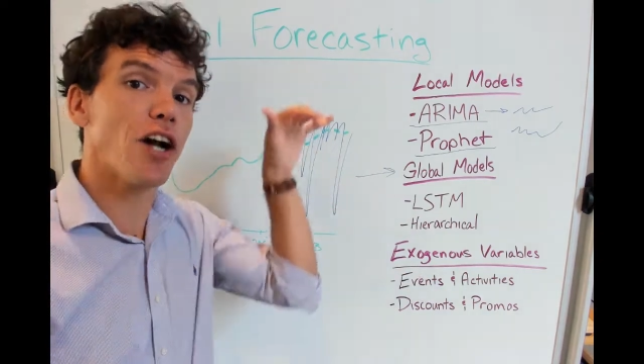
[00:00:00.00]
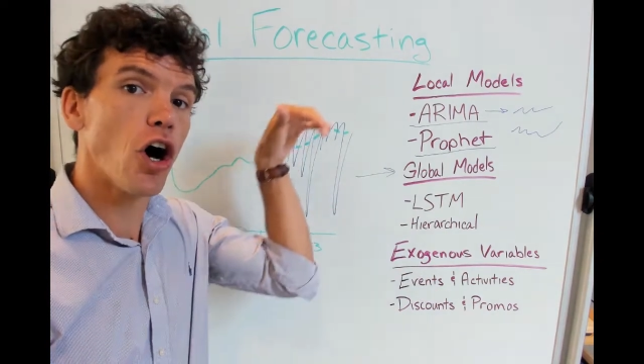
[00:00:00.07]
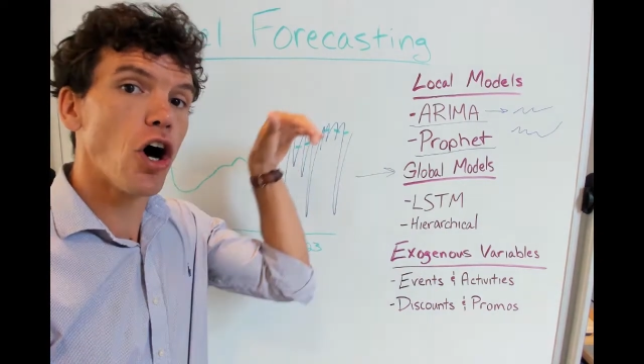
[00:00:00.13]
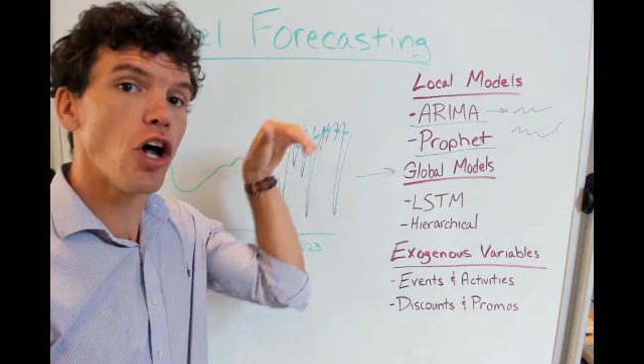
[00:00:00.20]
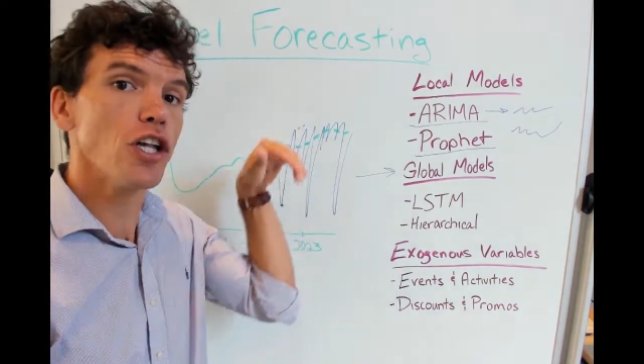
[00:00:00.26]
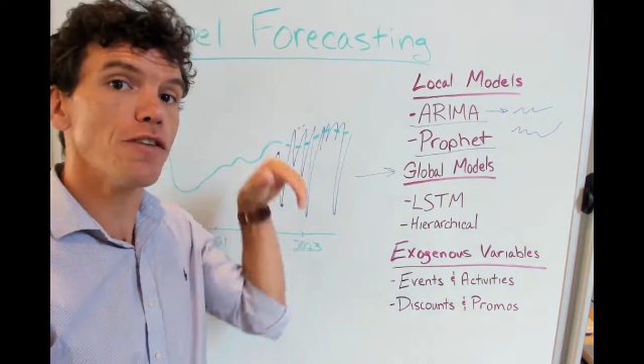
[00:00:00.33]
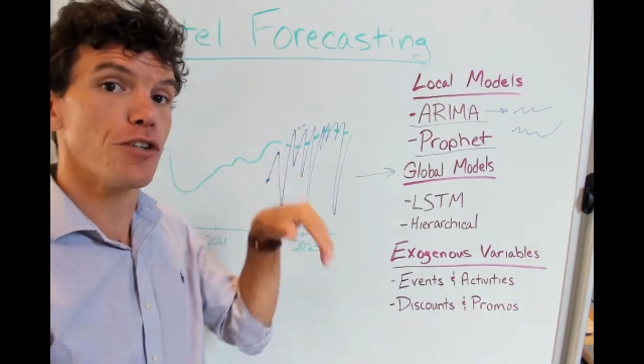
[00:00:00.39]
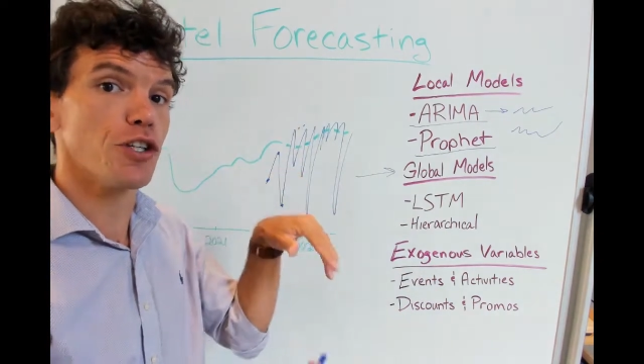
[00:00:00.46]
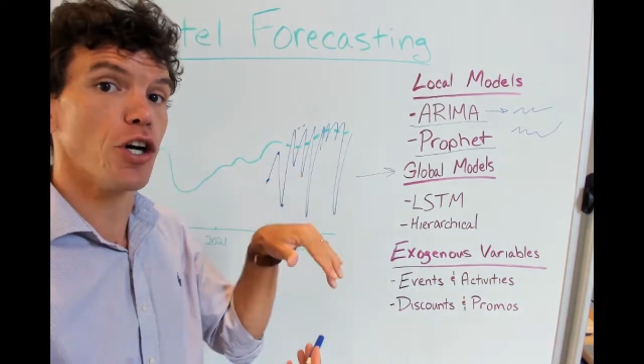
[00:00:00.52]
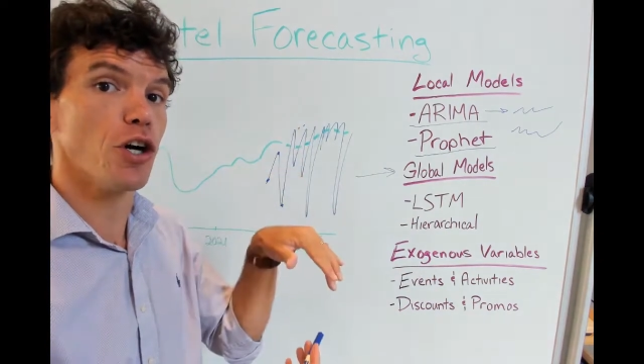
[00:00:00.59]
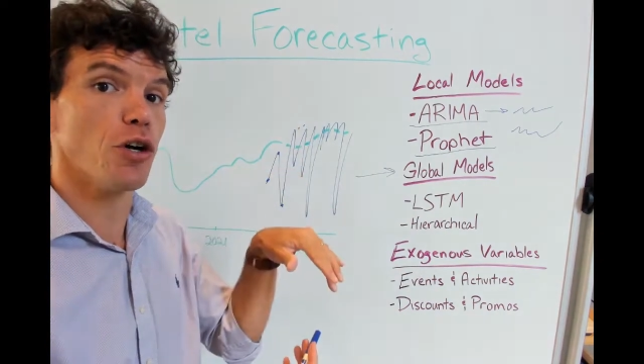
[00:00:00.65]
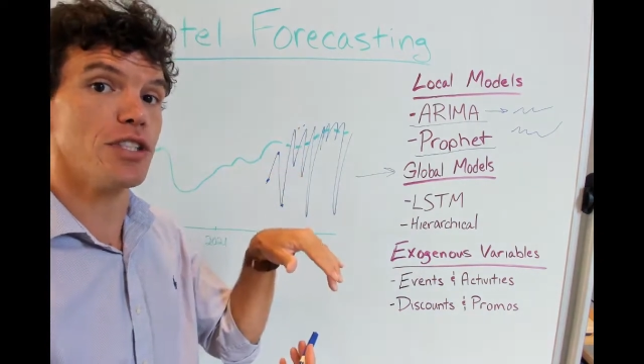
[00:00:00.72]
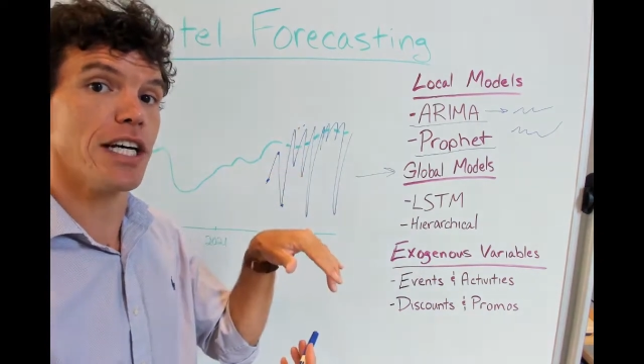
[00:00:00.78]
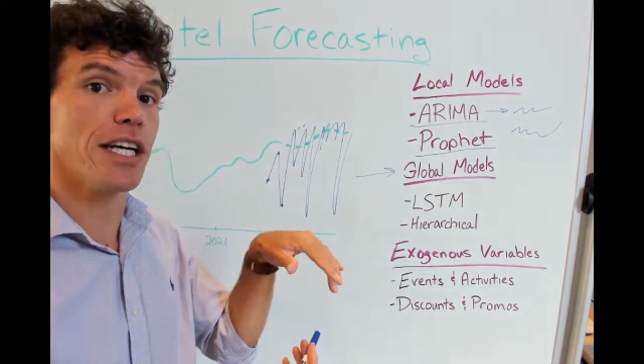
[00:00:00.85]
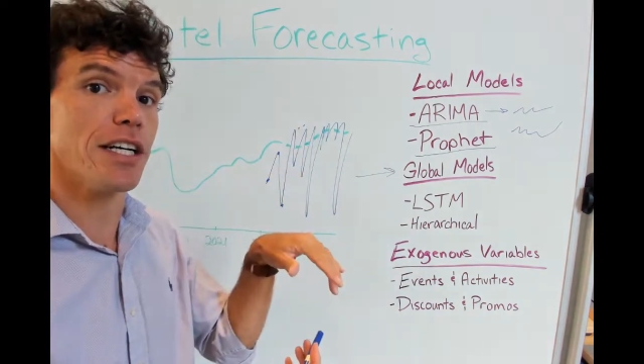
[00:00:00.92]
all of your
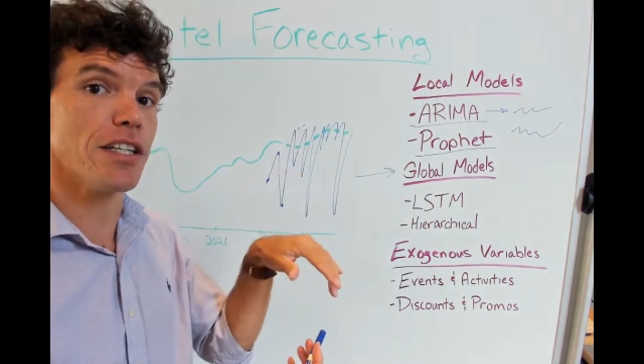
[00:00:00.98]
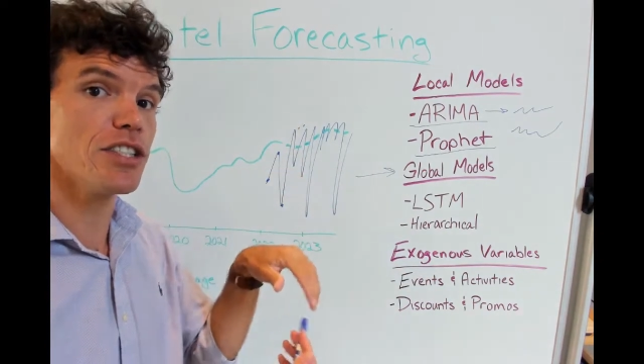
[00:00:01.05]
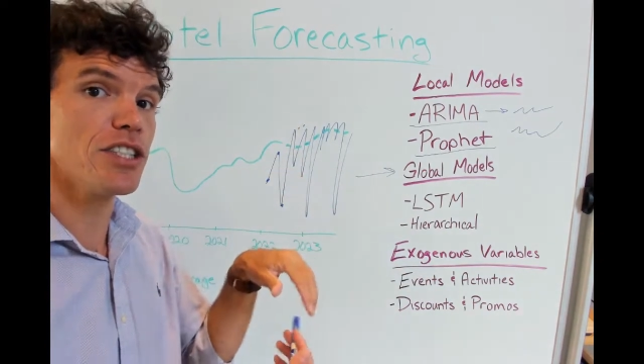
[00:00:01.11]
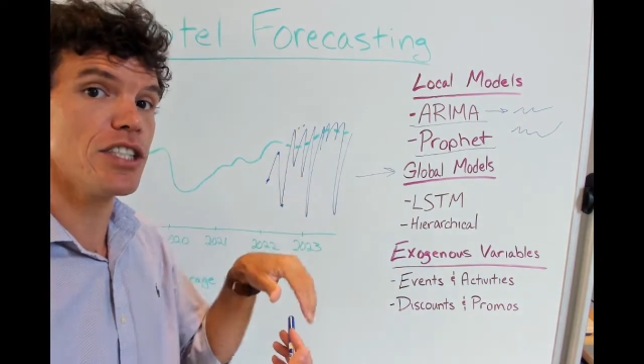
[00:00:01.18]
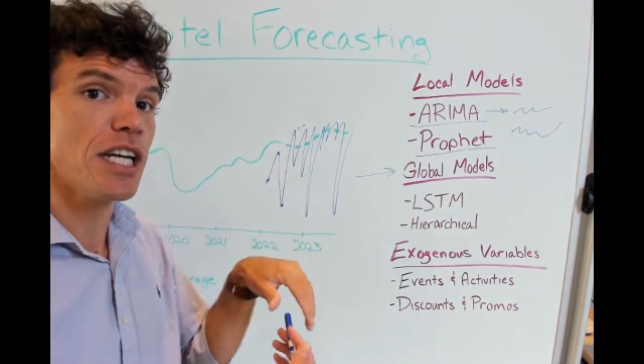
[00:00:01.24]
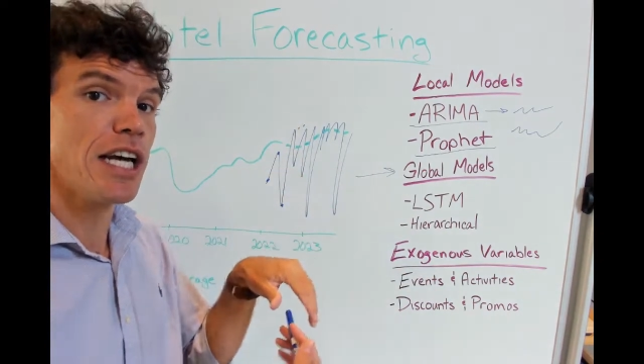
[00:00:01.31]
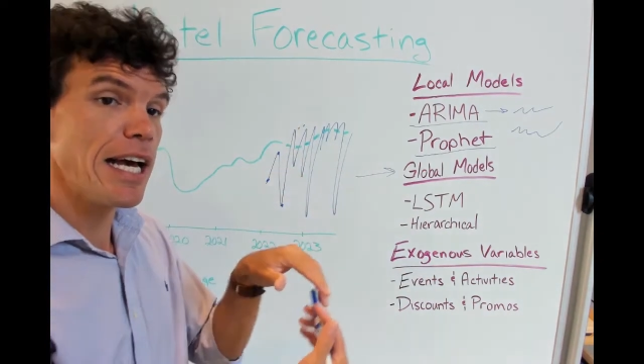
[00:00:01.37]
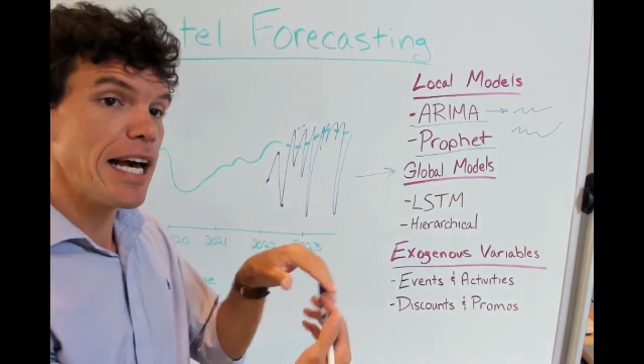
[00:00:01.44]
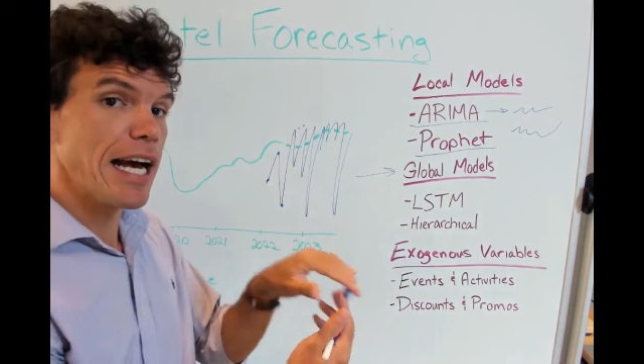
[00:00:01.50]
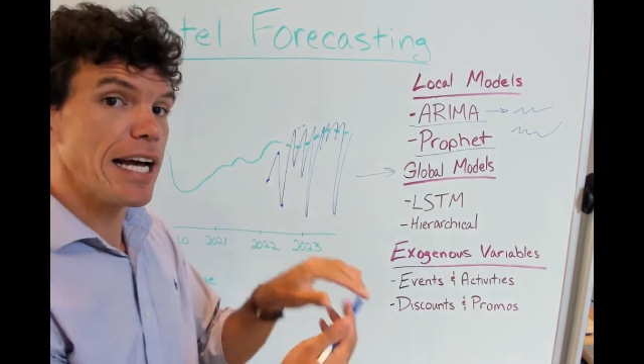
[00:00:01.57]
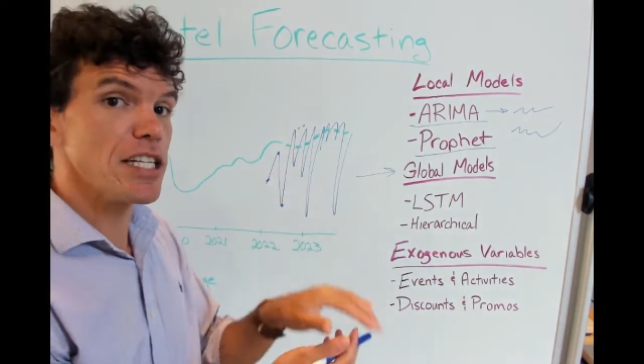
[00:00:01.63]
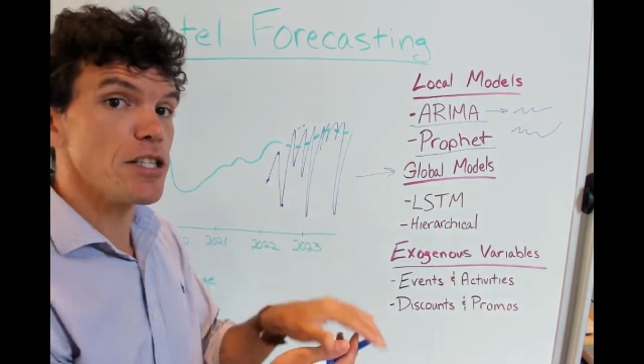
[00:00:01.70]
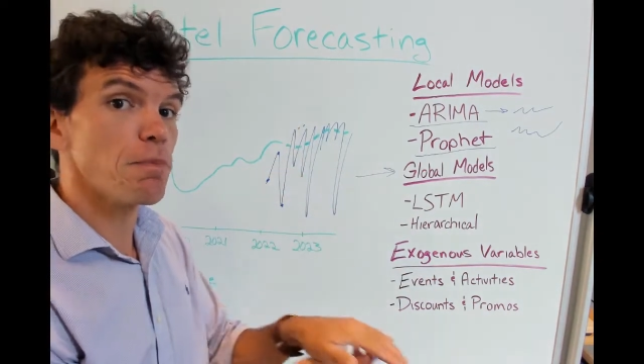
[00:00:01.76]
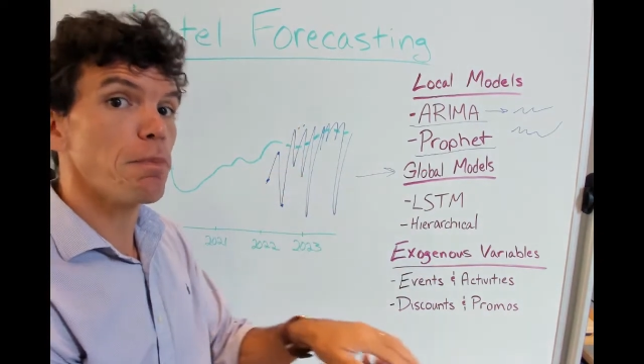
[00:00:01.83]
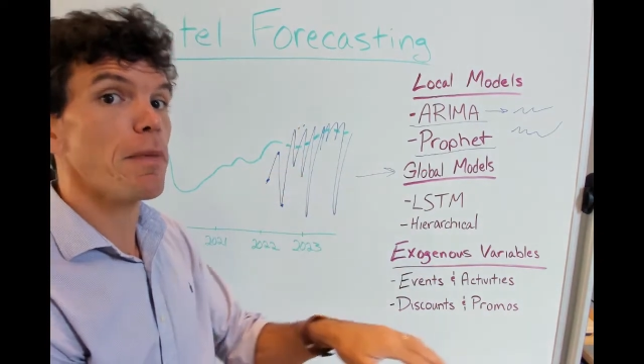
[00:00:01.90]
hotels
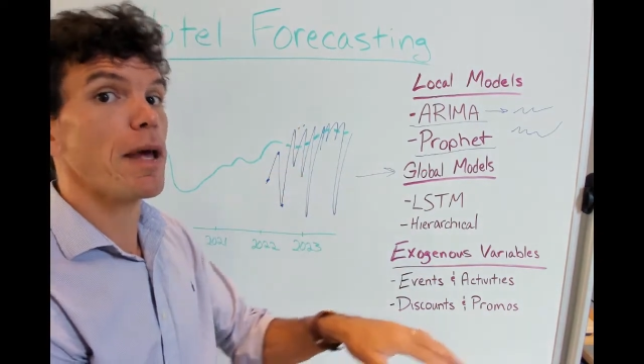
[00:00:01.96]
and